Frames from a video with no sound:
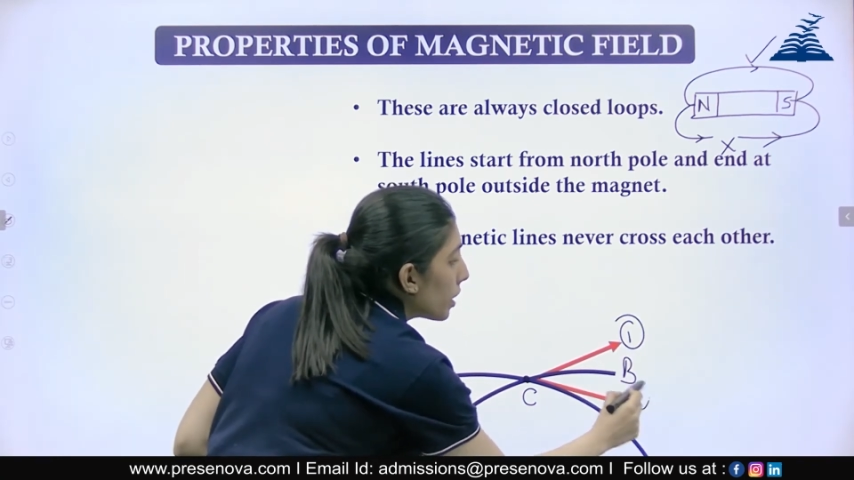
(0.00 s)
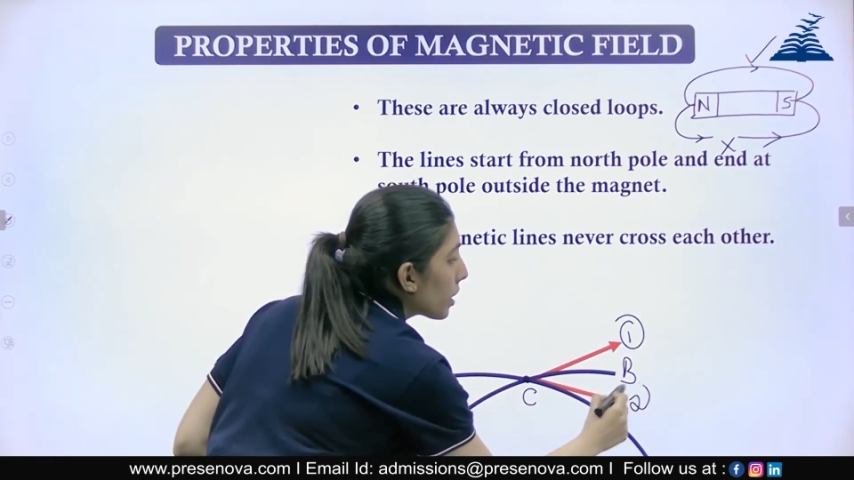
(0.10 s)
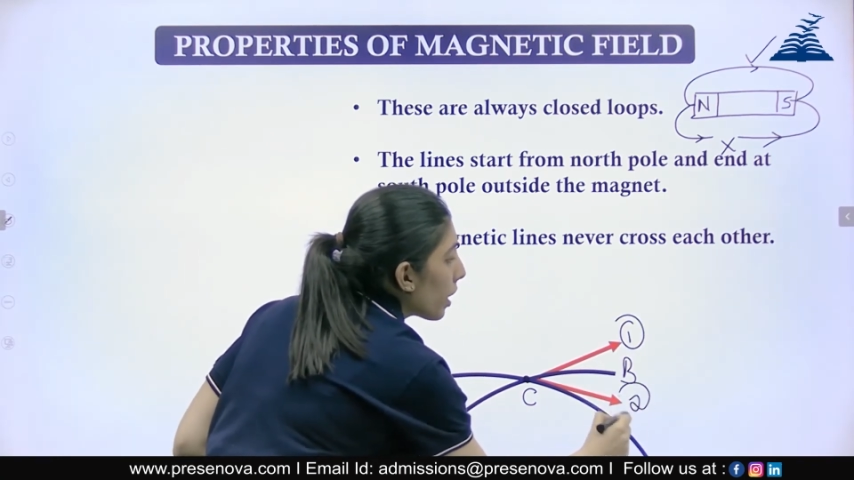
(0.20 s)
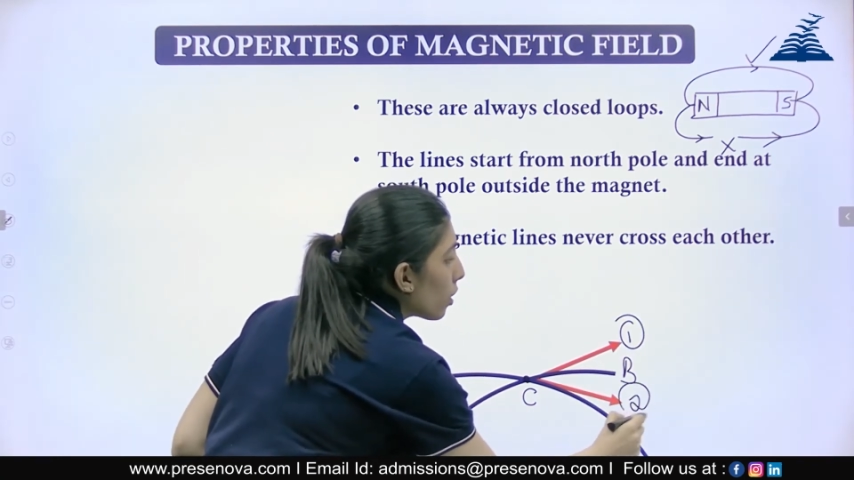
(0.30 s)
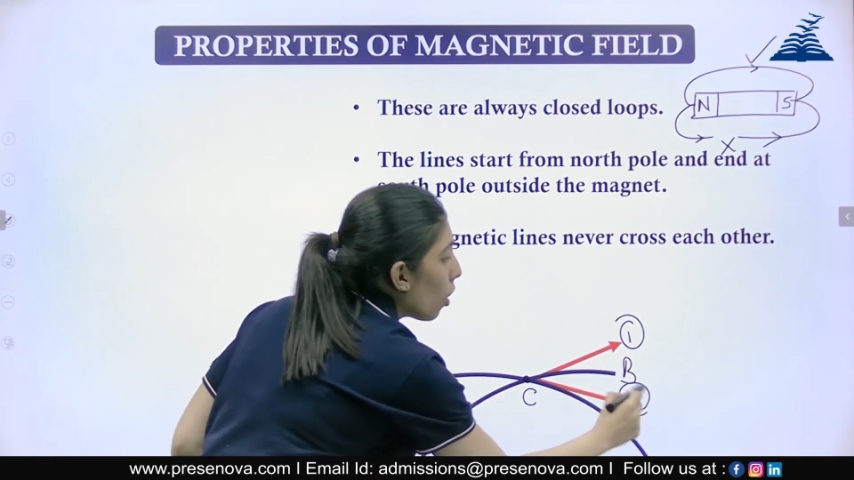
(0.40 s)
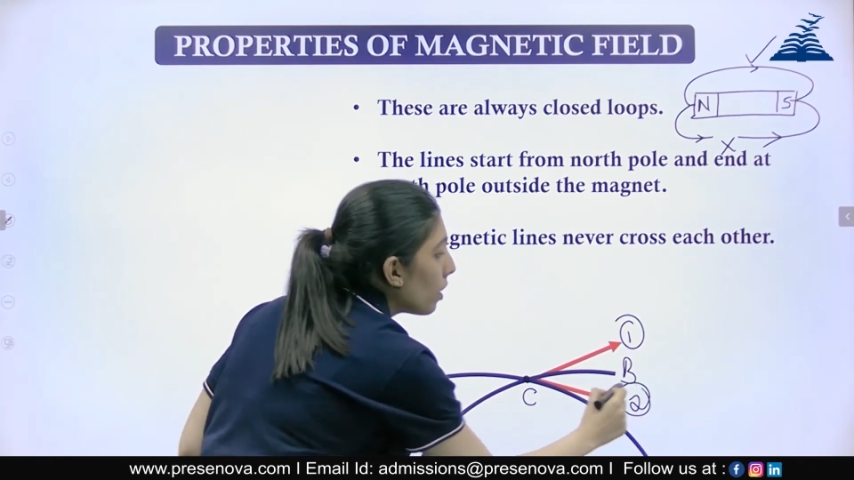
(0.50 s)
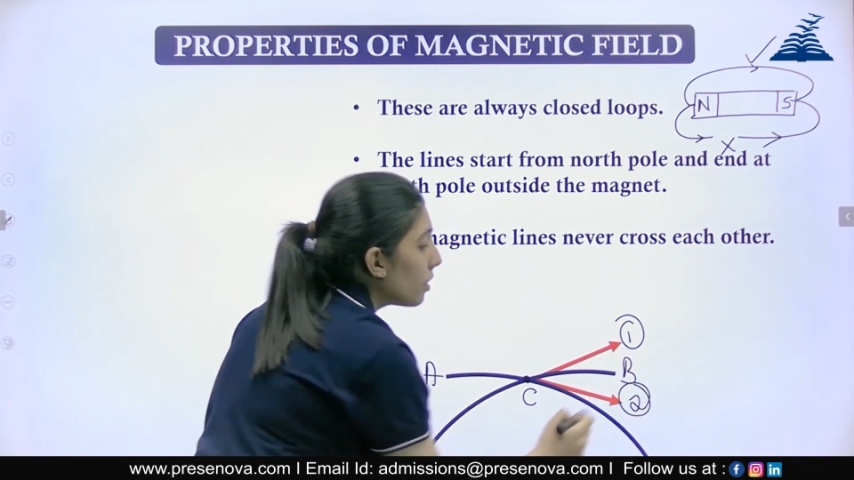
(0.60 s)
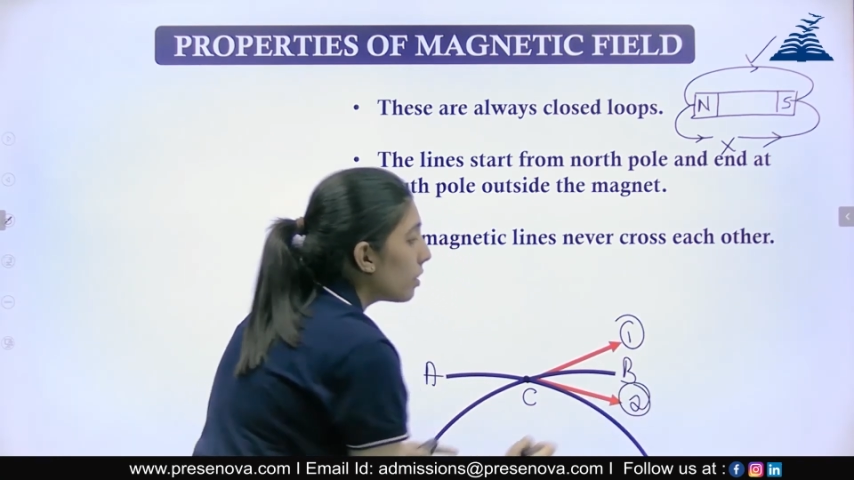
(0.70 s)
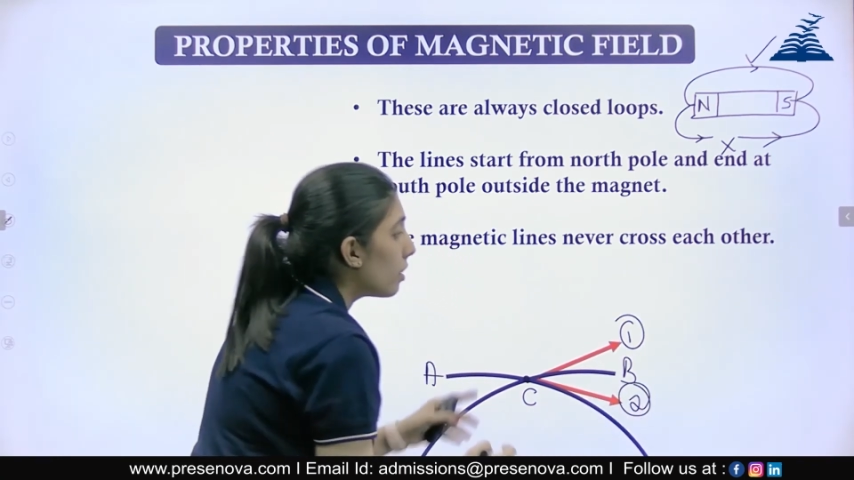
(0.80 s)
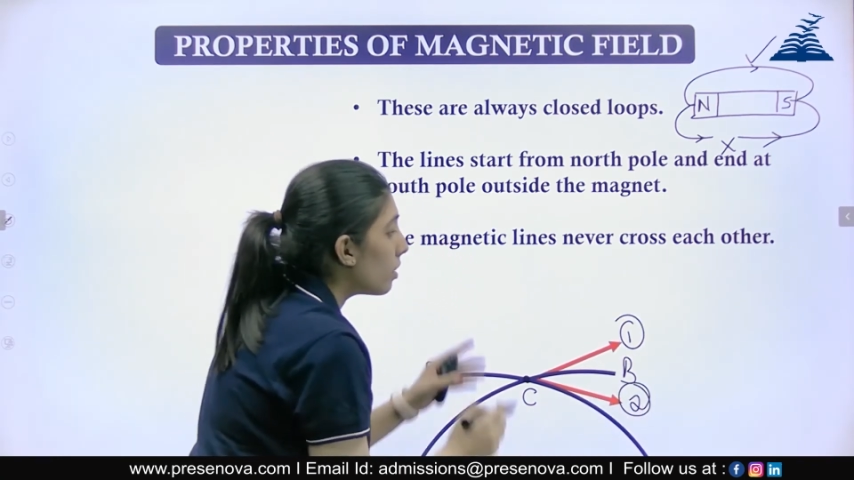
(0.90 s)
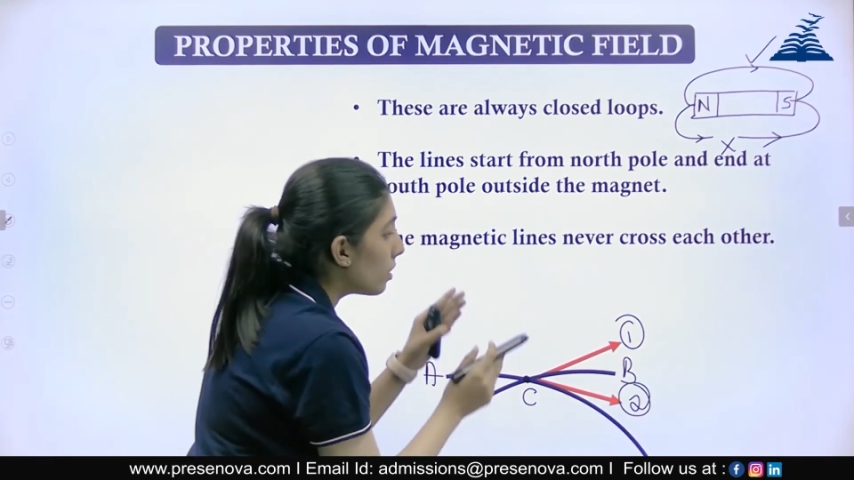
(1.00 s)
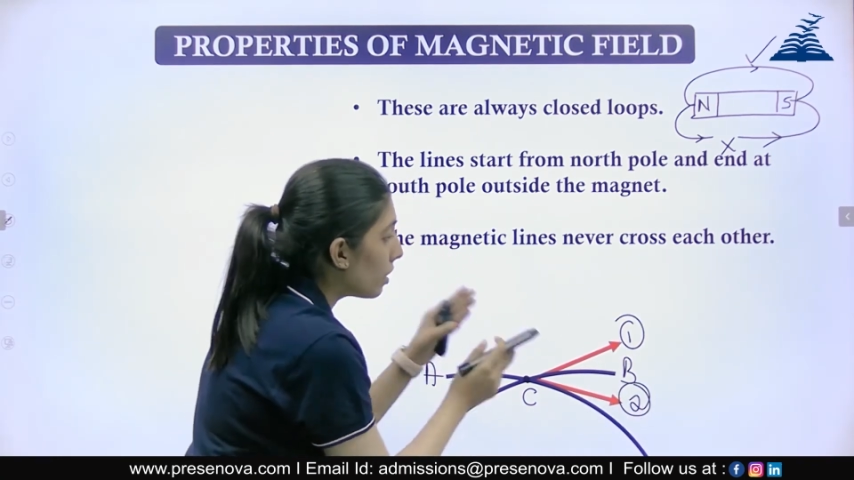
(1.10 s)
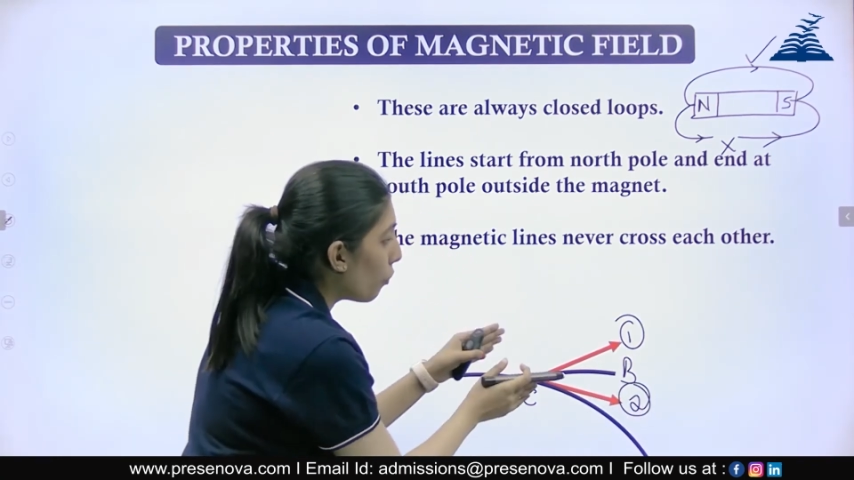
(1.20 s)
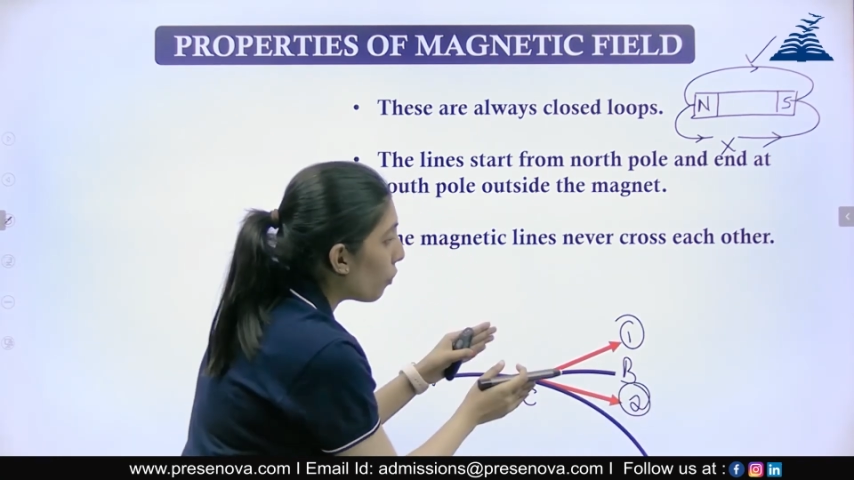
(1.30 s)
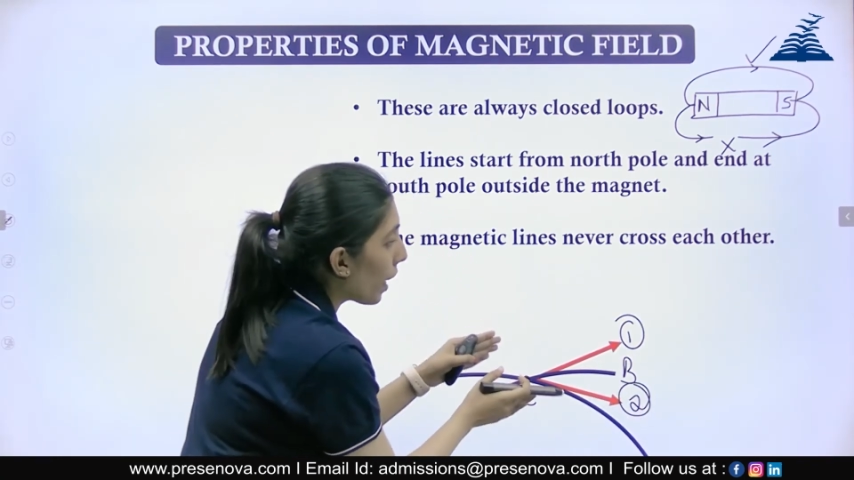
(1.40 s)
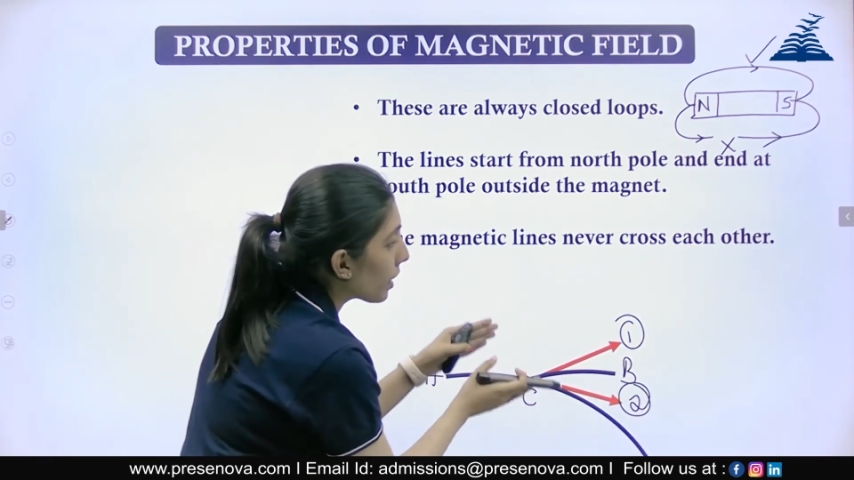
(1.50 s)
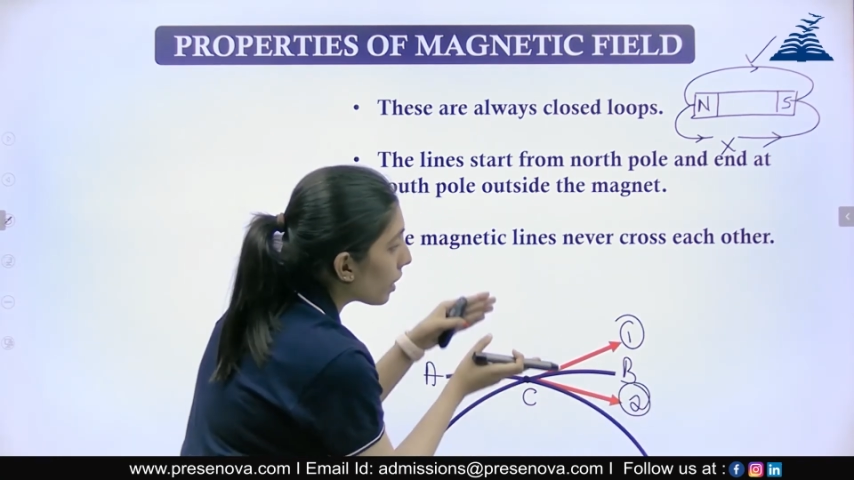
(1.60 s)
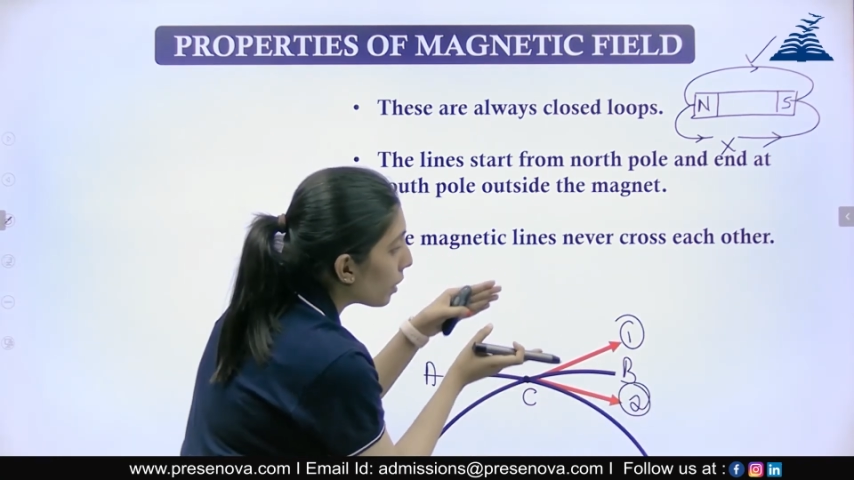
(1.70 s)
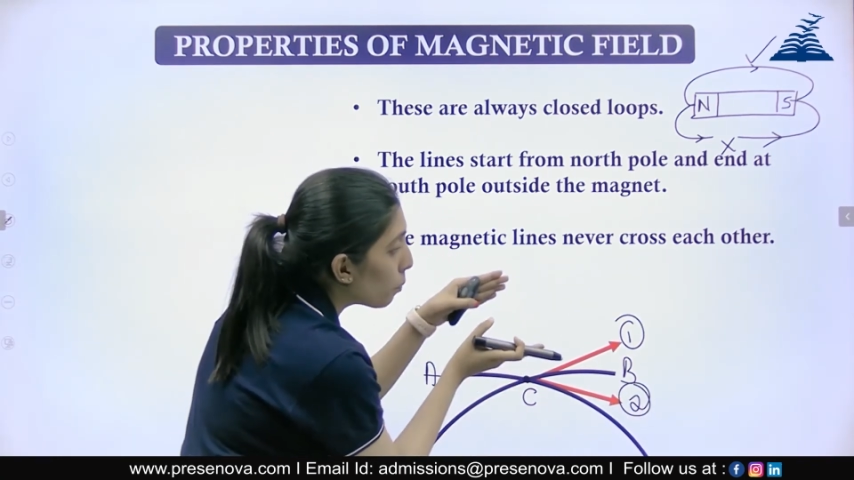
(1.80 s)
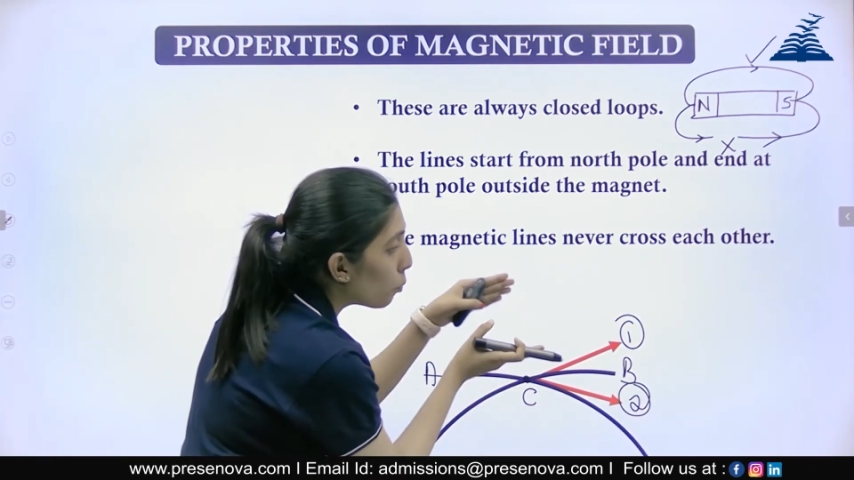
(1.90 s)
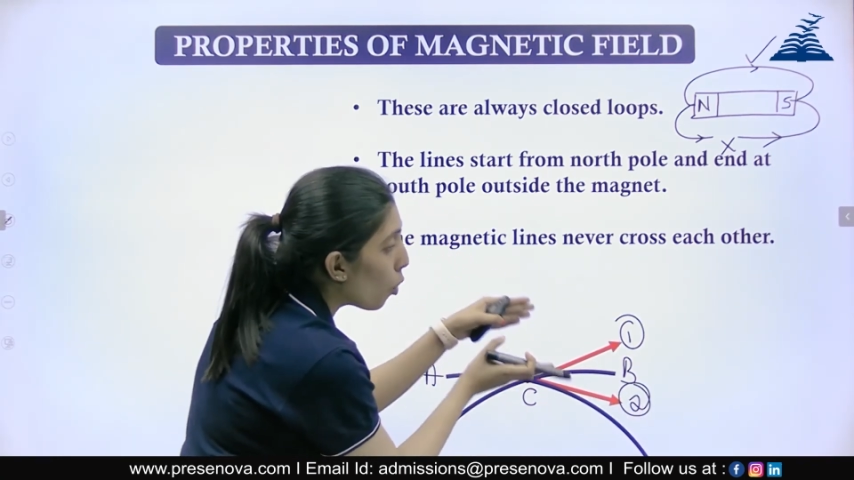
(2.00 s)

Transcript: It cannot deflect in